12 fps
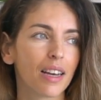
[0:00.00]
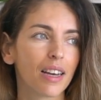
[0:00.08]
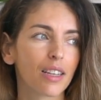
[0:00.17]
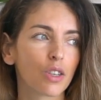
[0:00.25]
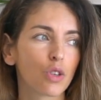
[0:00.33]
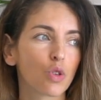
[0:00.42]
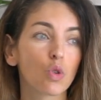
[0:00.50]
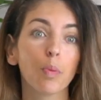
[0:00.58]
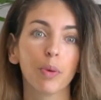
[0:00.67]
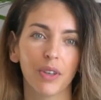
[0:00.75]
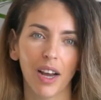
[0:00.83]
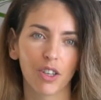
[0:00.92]
It's a
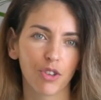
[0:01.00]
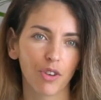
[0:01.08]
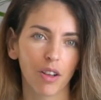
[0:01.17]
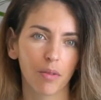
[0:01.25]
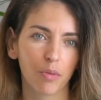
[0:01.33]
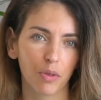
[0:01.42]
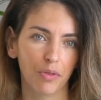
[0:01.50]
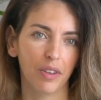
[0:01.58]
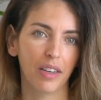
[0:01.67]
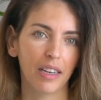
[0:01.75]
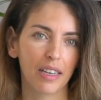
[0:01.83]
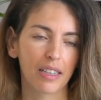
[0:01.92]
supernatural
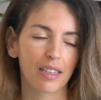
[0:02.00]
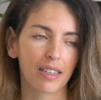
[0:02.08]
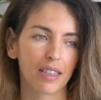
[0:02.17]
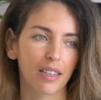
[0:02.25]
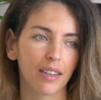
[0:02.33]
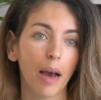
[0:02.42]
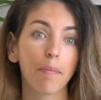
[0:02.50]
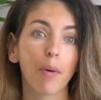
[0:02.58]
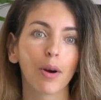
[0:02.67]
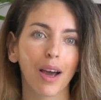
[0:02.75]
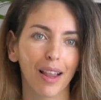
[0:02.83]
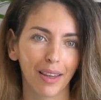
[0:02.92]
movie. It's an
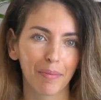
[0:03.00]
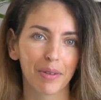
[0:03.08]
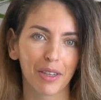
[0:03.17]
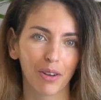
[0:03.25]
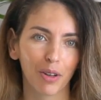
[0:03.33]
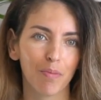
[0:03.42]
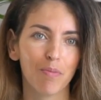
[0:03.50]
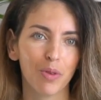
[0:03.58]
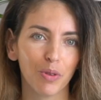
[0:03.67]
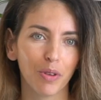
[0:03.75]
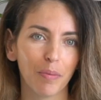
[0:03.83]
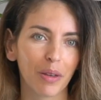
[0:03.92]
apocalyptic
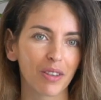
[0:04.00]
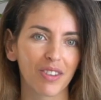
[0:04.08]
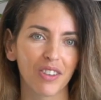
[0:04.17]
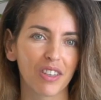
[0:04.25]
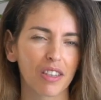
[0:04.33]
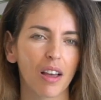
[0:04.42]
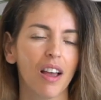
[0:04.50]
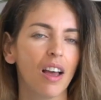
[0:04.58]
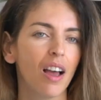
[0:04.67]
movie because there is an